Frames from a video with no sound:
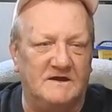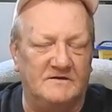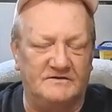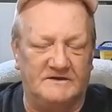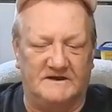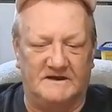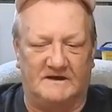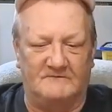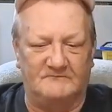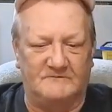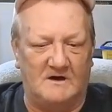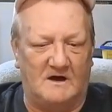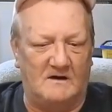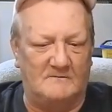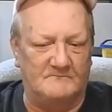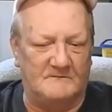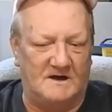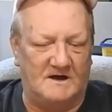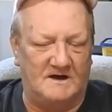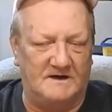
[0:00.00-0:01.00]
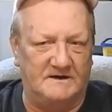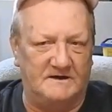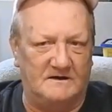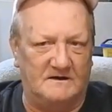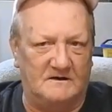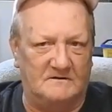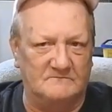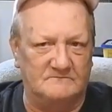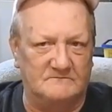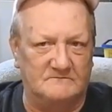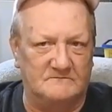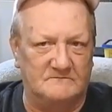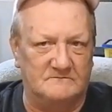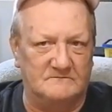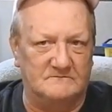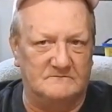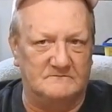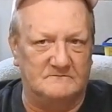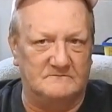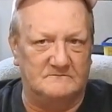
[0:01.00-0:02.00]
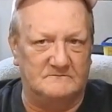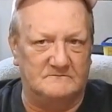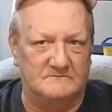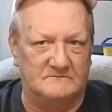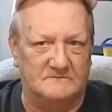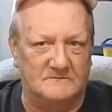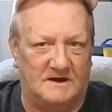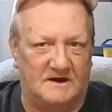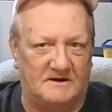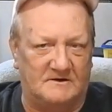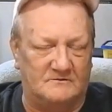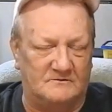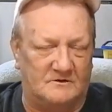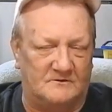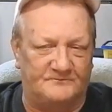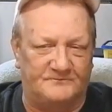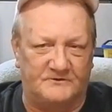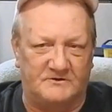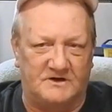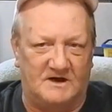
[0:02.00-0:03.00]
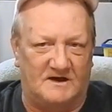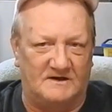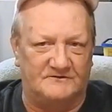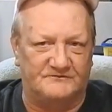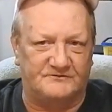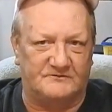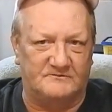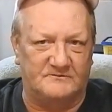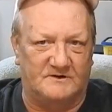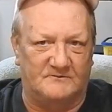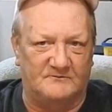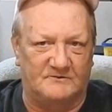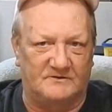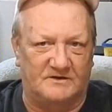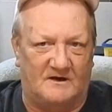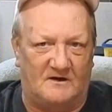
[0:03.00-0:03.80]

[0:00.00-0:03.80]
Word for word: and then I've got my, I don't know if you guys remember